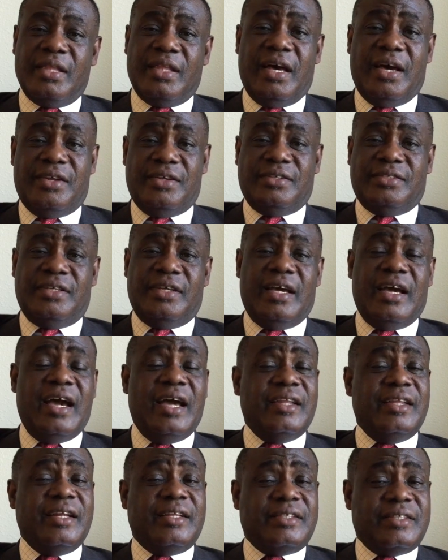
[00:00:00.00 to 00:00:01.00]
That is it.
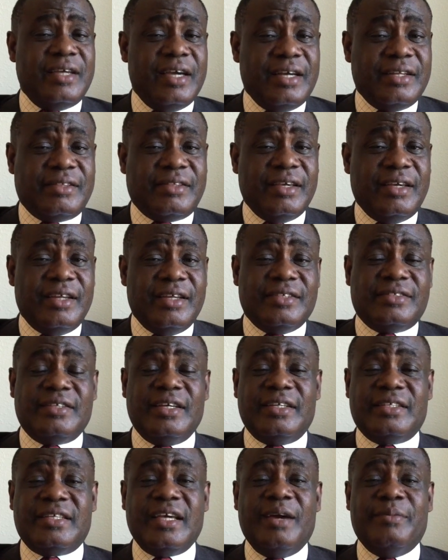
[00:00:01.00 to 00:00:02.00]
And the third thing is
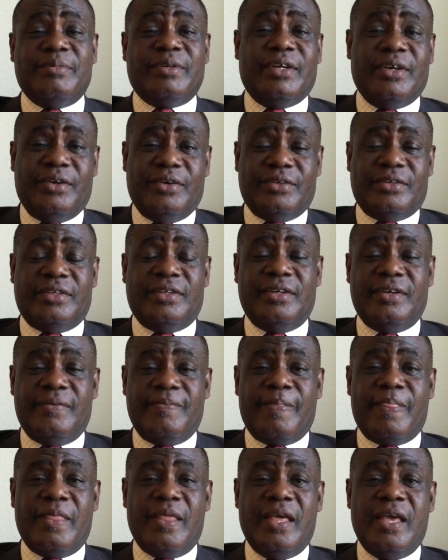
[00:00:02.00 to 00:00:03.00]
to tempt God.
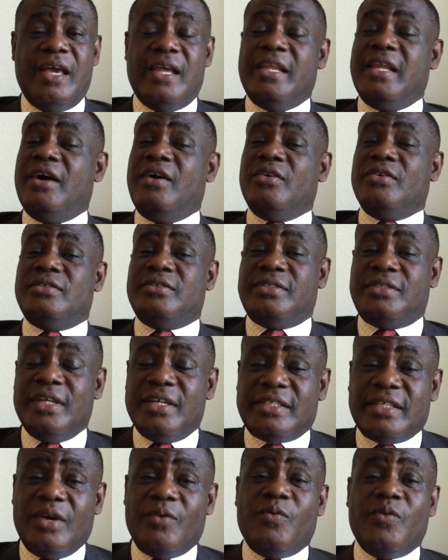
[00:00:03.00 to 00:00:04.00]
Now,
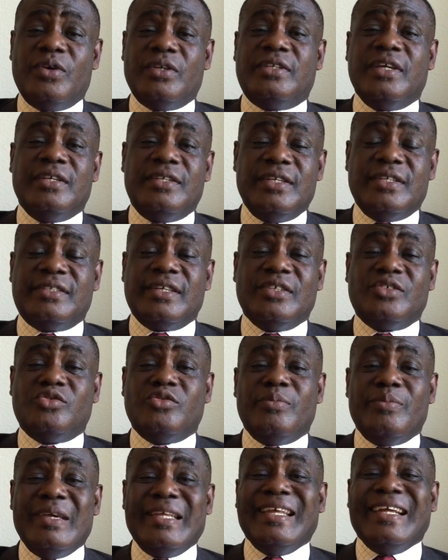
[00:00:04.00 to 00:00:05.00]
Satan wanted Jesus
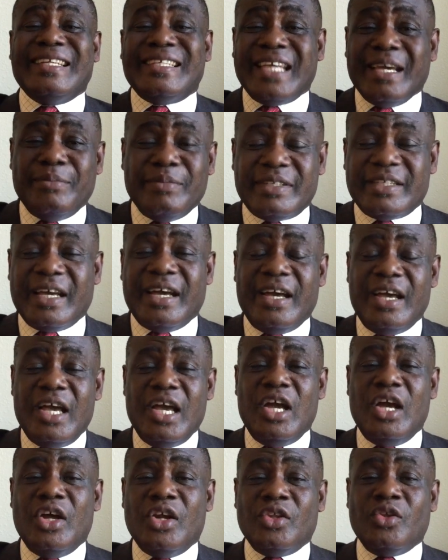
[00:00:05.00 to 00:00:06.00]
to be the tempter,
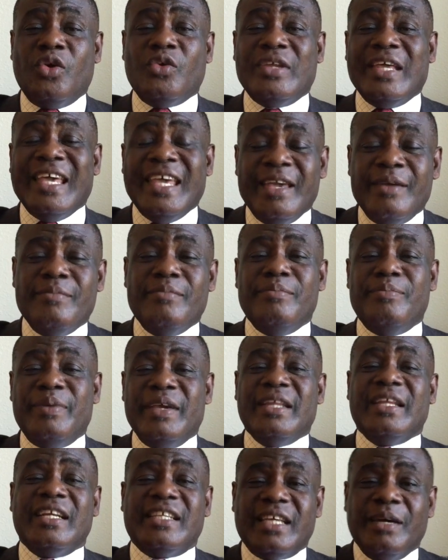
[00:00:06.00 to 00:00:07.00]
not him
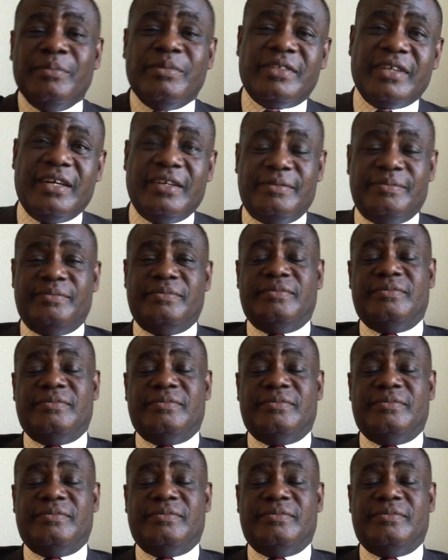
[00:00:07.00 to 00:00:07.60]
being the tempter.